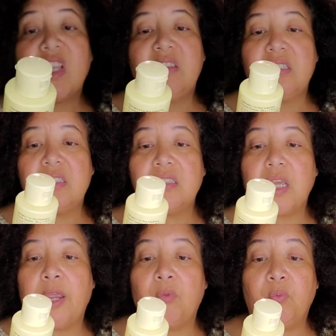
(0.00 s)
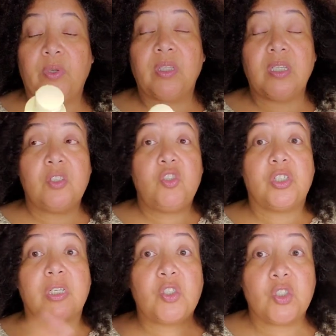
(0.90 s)
This is a really
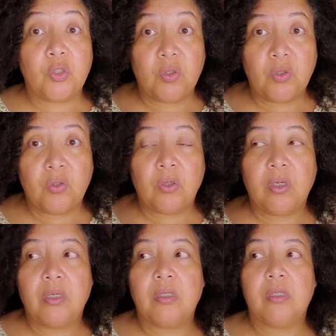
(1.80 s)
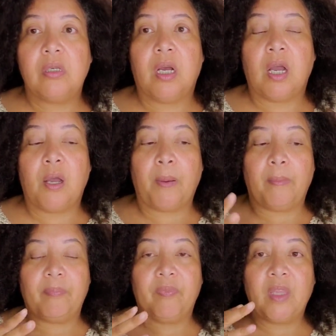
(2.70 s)
gentle,
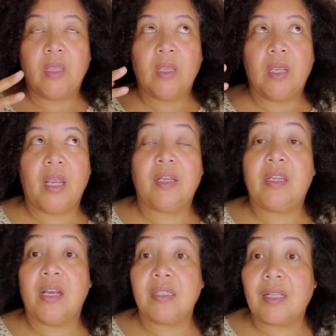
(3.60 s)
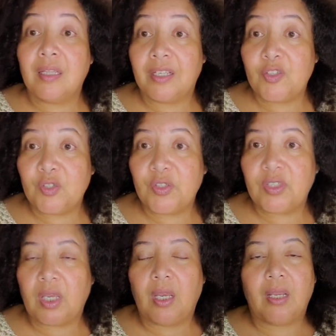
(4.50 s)
it does cleanse your
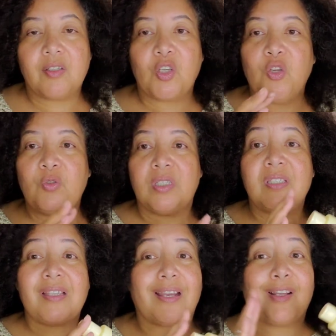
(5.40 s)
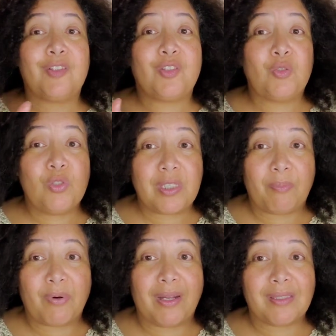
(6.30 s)
skin. So this is like a
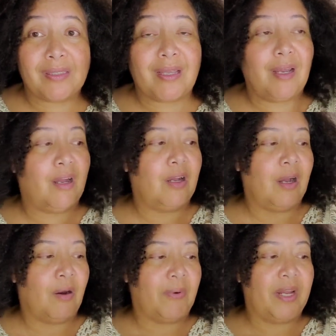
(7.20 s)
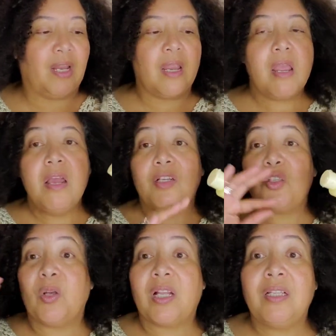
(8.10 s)
two-step process already.
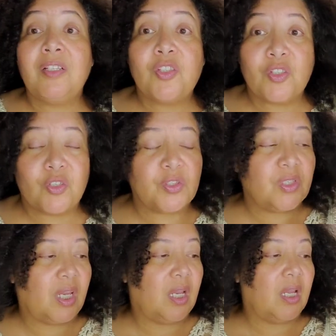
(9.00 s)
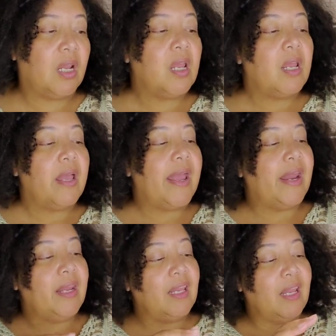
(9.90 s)
So it cleanses your skin,
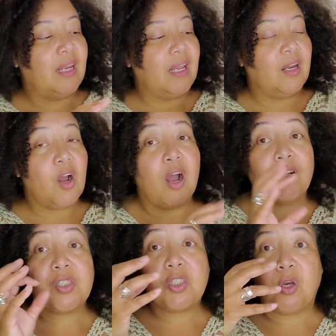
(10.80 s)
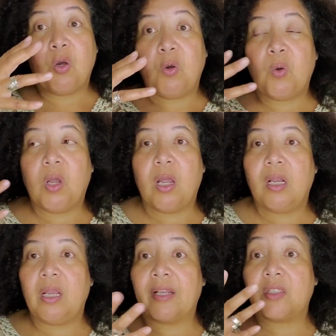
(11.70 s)
and then it also
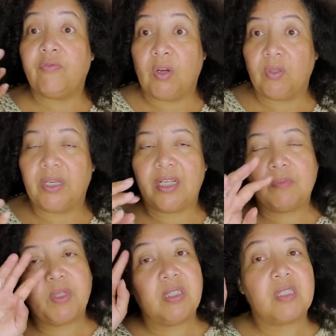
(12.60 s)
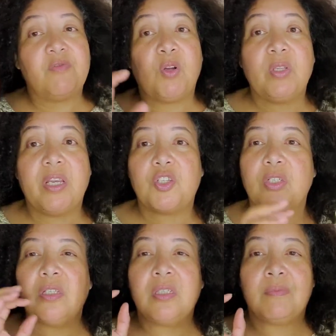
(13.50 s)
exfoliates, but the
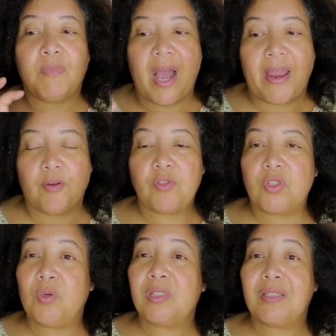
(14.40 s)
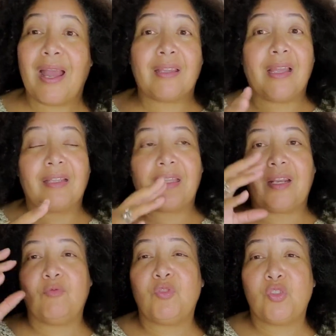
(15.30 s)
exfoliation is mild, so it's not like
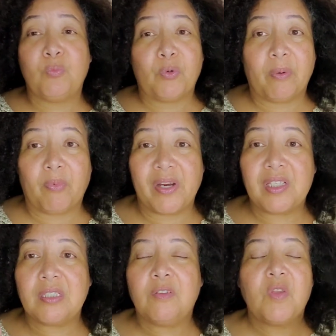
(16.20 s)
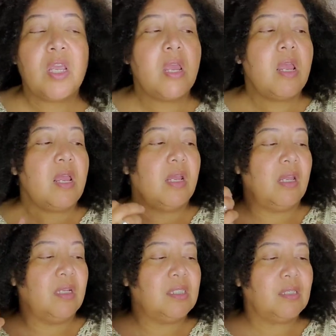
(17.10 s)
that super abrasive.
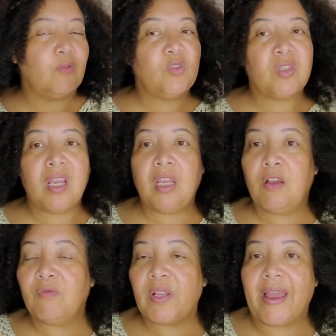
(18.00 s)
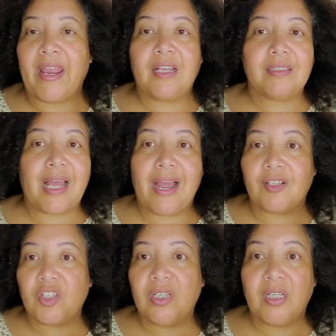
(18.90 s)
It's thinking of like
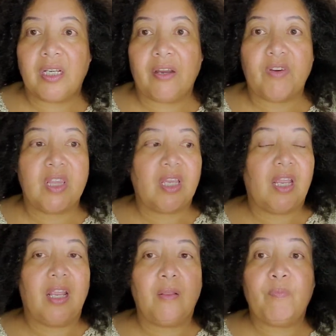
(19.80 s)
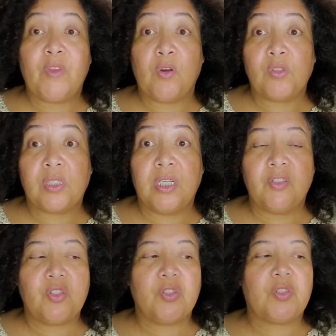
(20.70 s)
Tatcha and everything, those
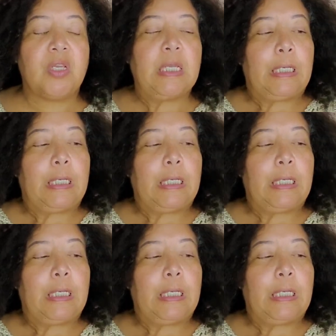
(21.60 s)
cleansers,